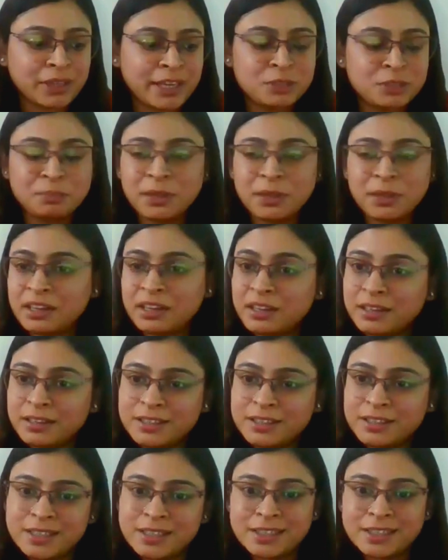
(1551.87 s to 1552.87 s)

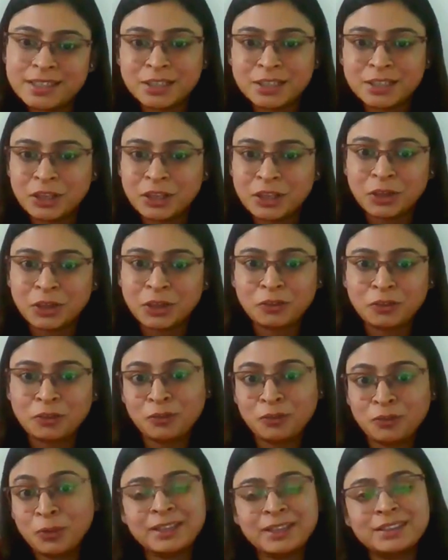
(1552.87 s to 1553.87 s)
experience
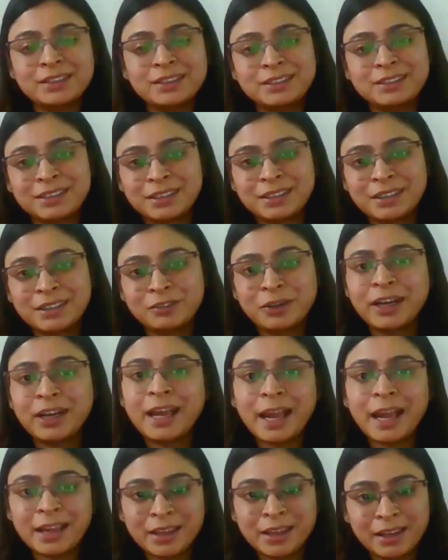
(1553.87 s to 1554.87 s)
fluent
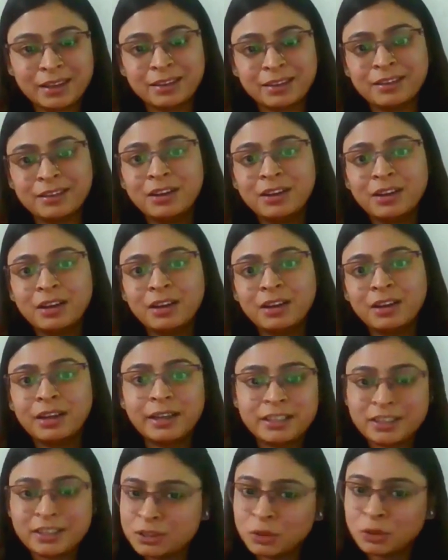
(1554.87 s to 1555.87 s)
vernacular.
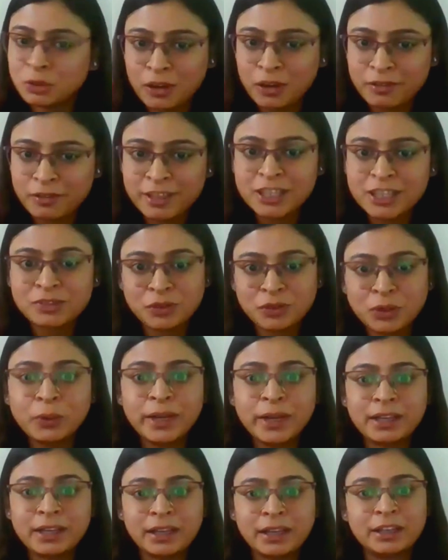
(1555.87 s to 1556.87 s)
It's always
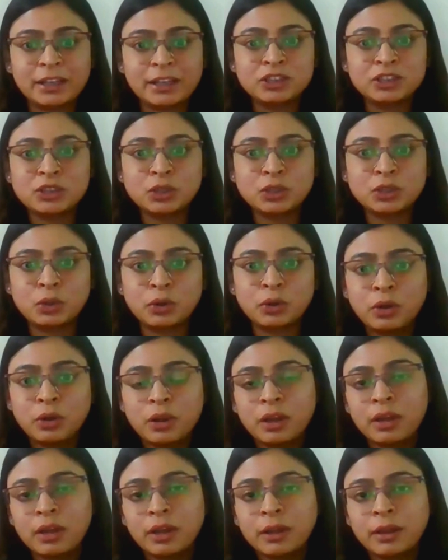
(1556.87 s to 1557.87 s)
fluent English. So
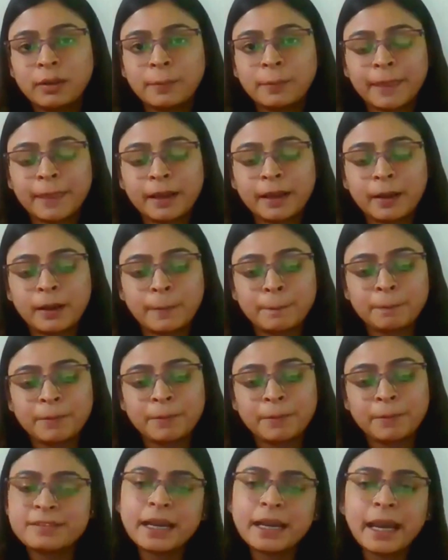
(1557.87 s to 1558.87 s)

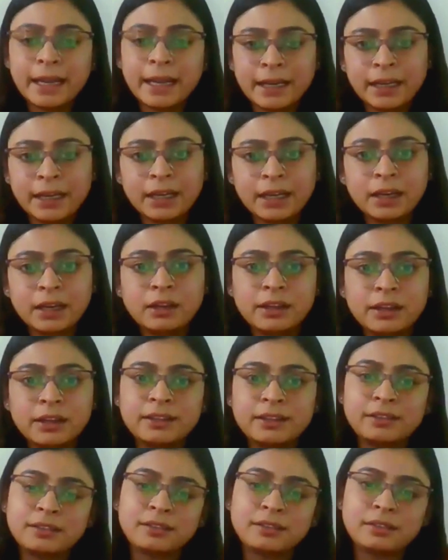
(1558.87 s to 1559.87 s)
this idea
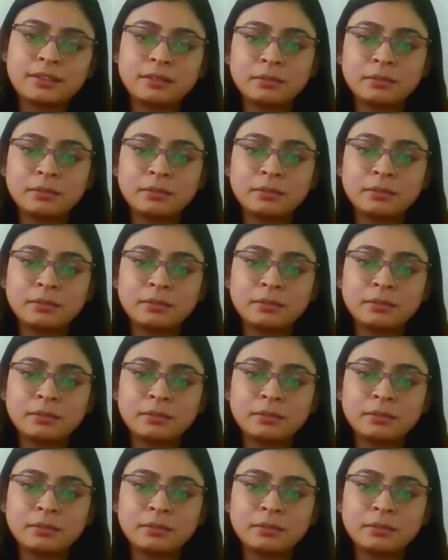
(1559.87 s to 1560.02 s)
is